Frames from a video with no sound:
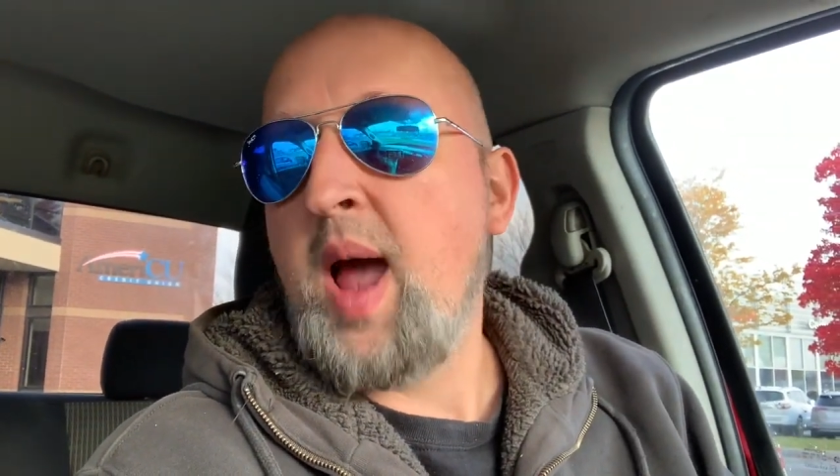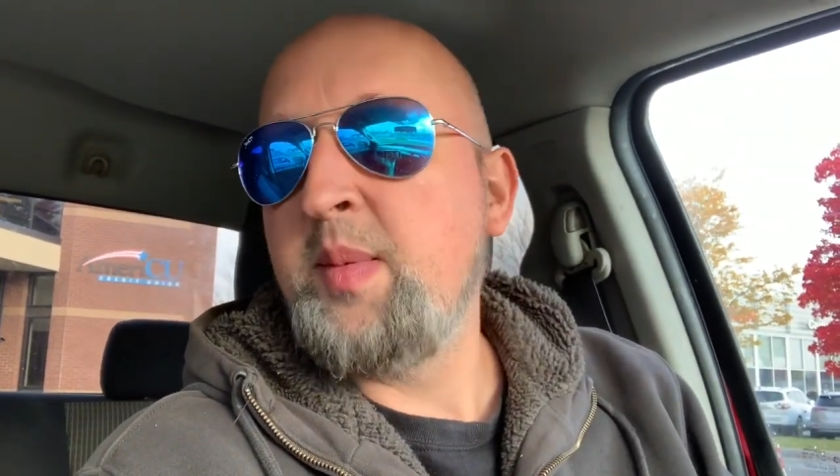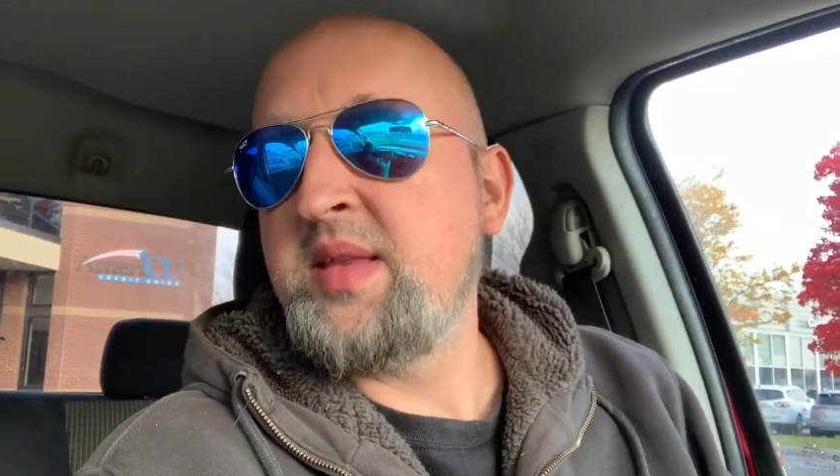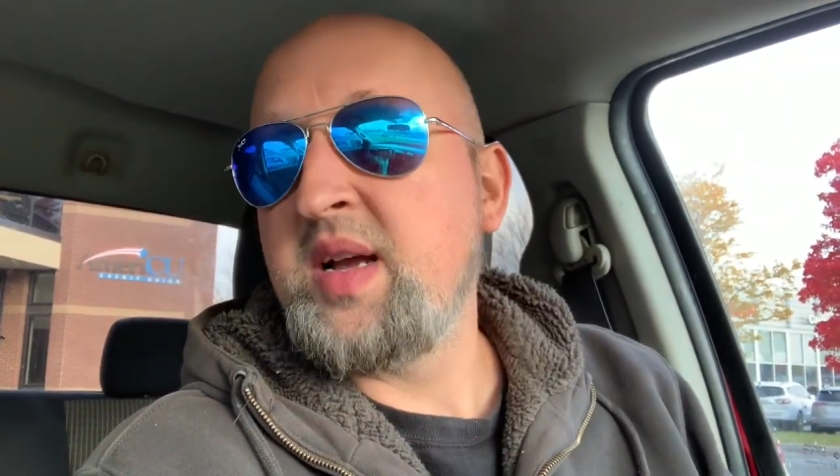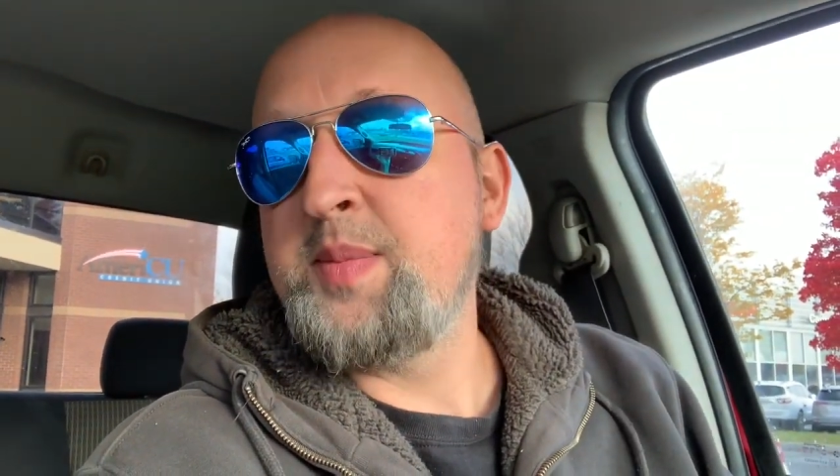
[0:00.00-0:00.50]
I've
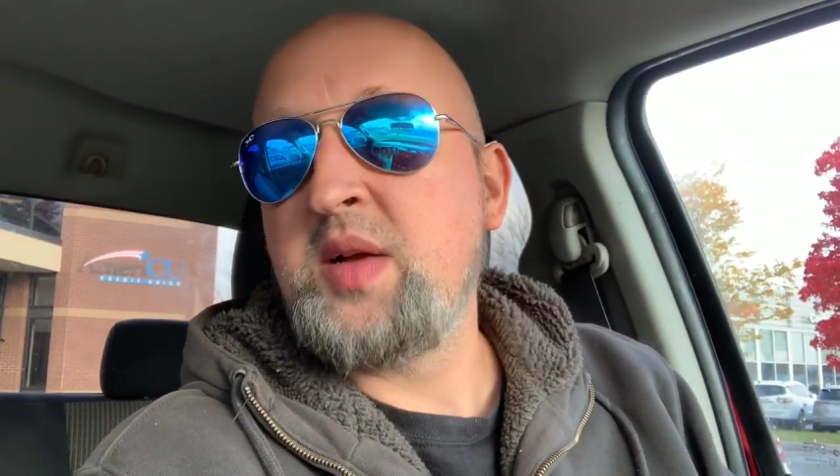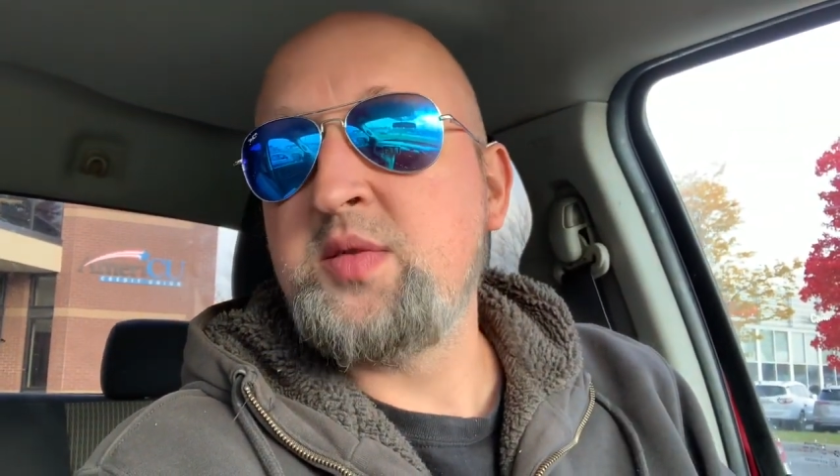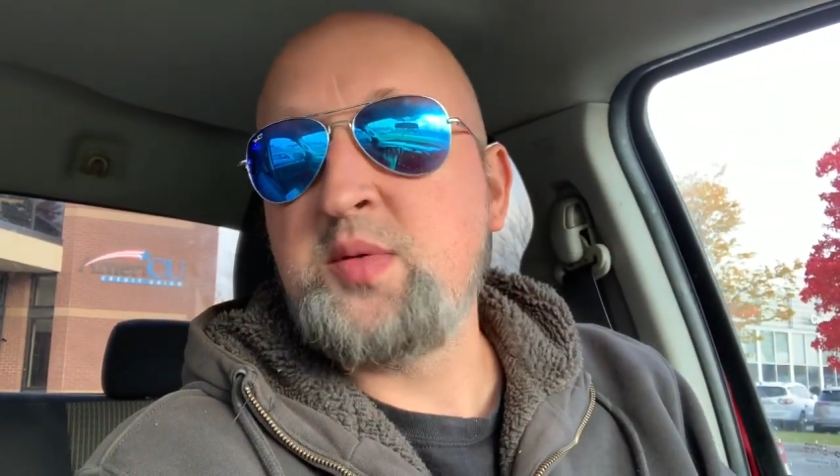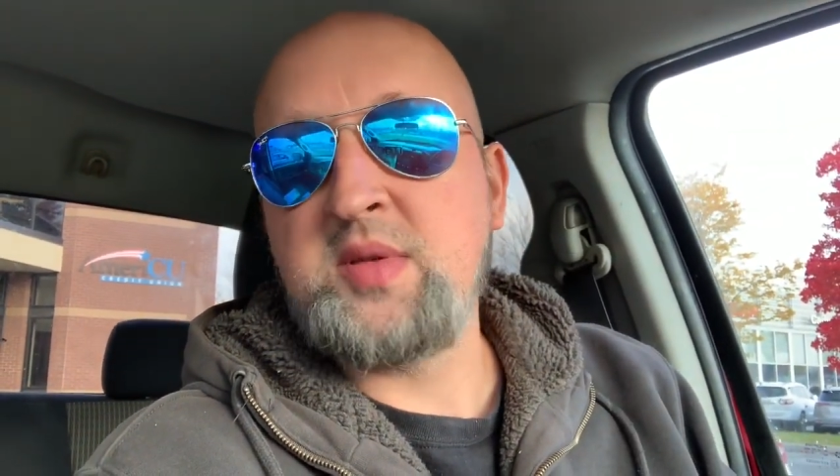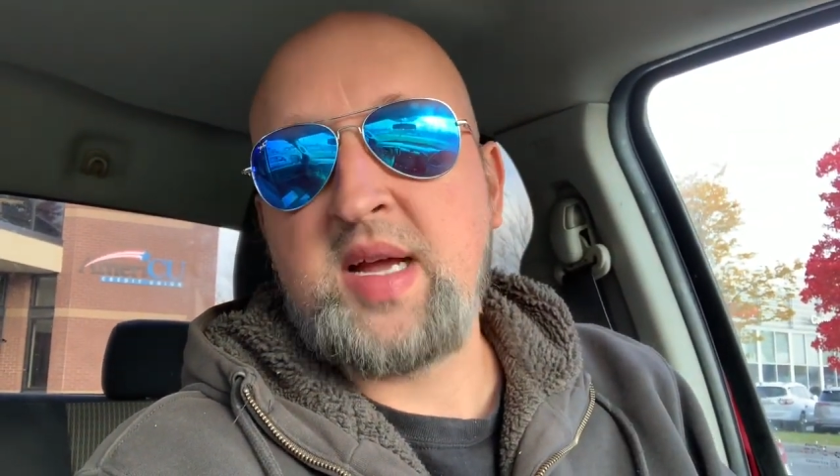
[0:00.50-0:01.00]
been thinking about
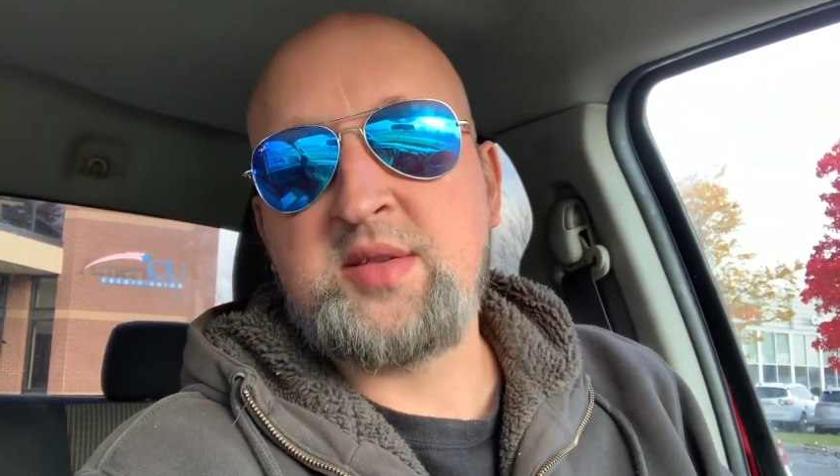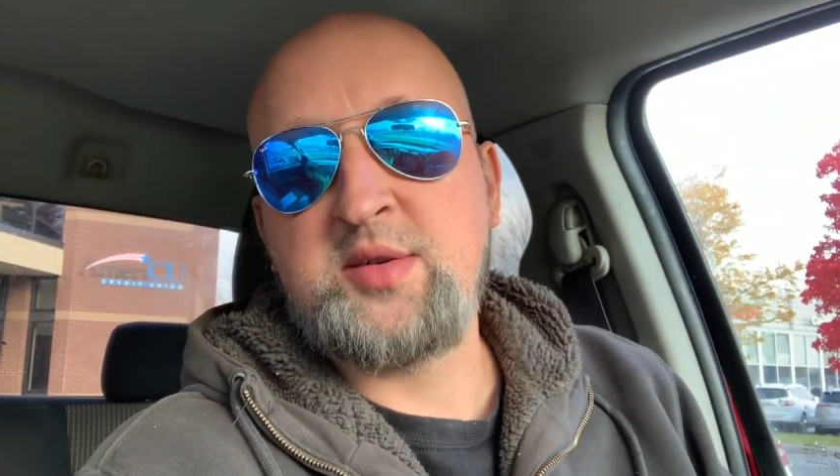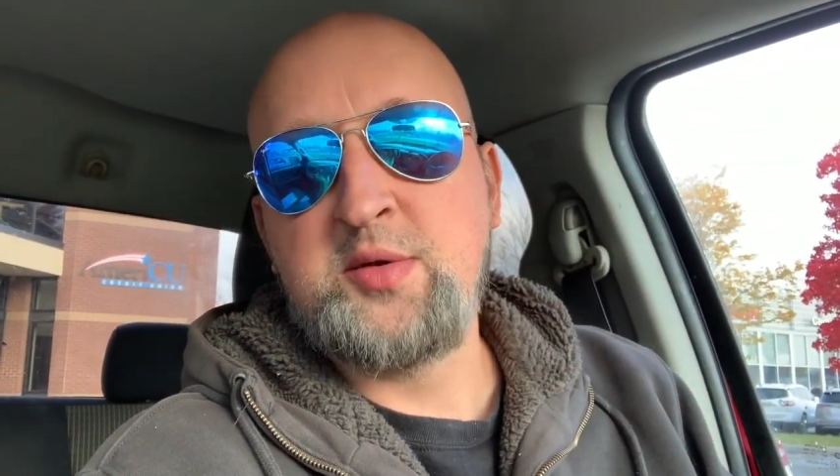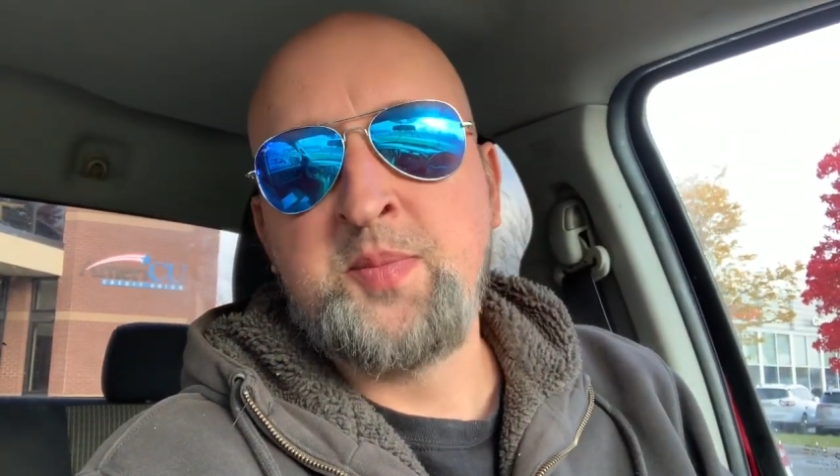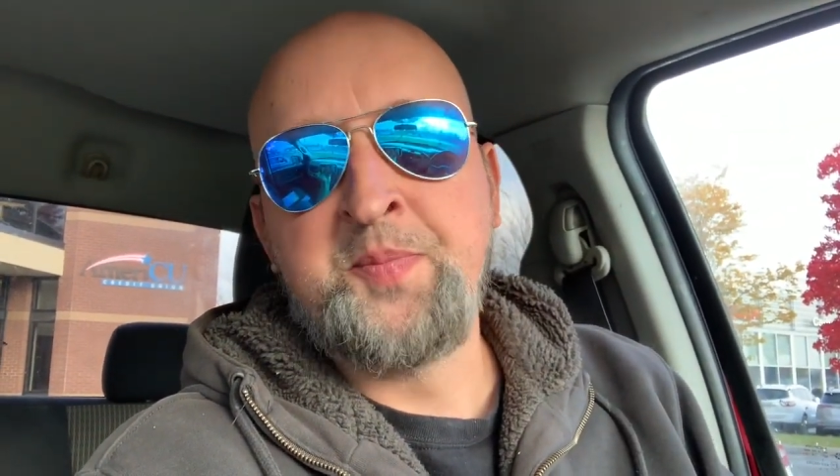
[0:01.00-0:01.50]
doing that too.